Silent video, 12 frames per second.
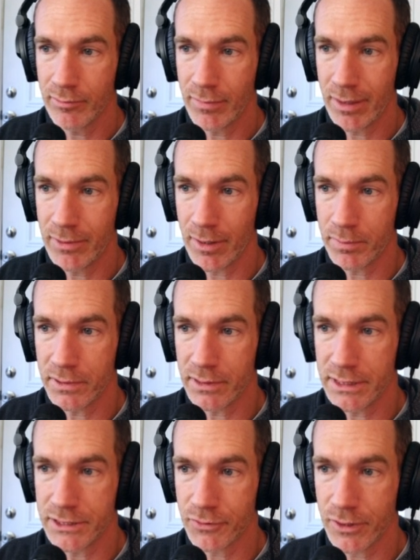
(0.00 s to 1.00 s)
maybe up in
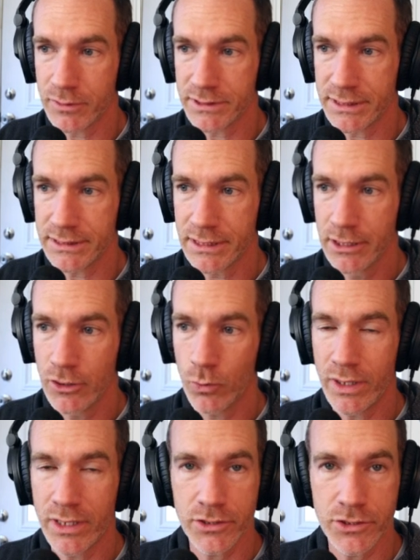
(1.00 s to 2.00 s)
these frequencies,
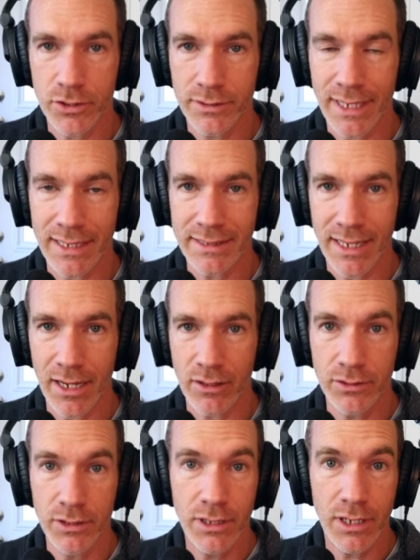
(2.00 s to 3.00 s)
we could turn that
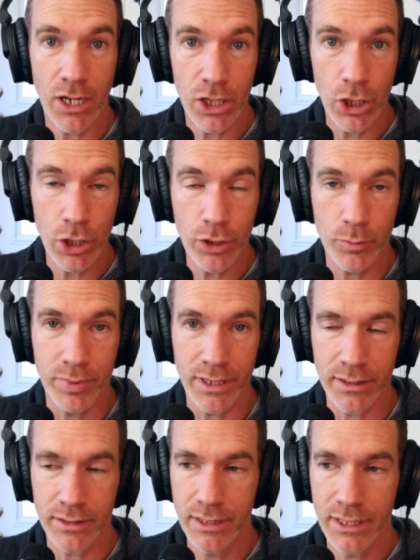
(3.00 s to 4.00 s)
down a little
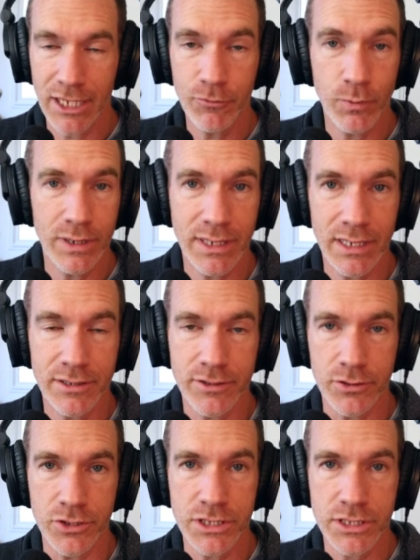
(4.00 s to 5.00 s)
bit if we needed
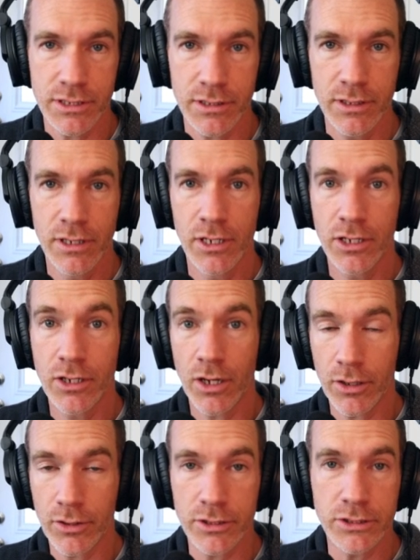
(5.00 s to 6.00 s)
to, just to
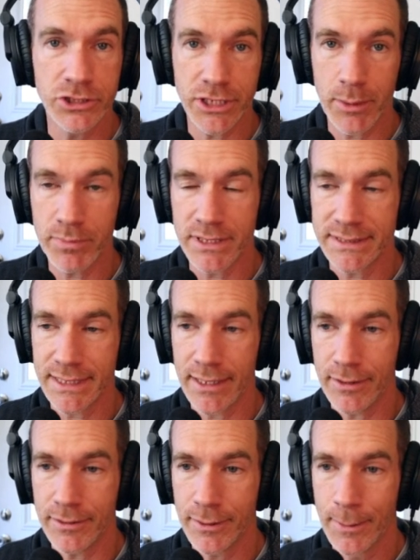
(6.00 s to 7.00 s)
color and shape the
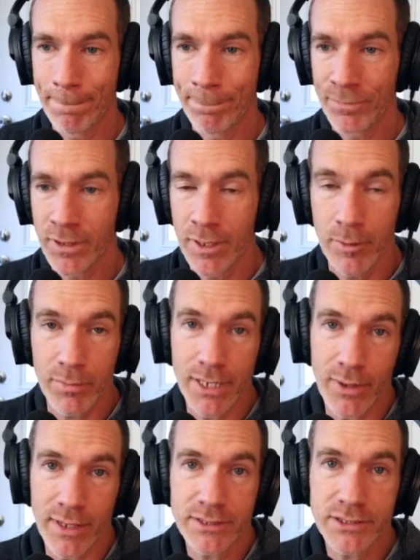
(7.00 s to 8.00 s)
sound. But
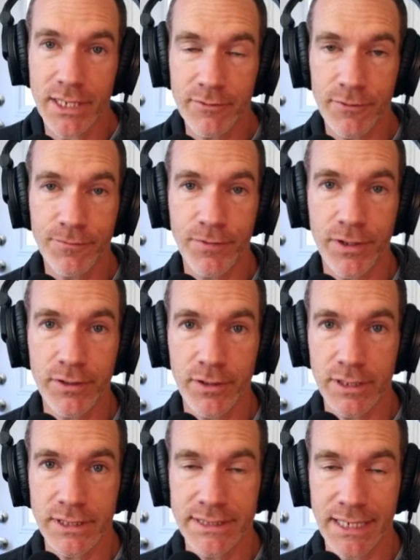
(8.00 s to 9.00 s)
anyway, this is kind of a fun
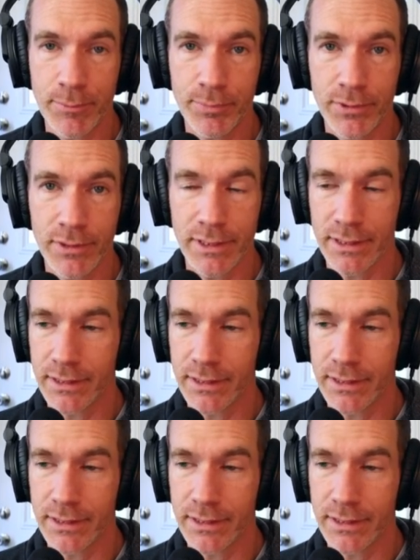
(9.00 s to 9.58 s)
little example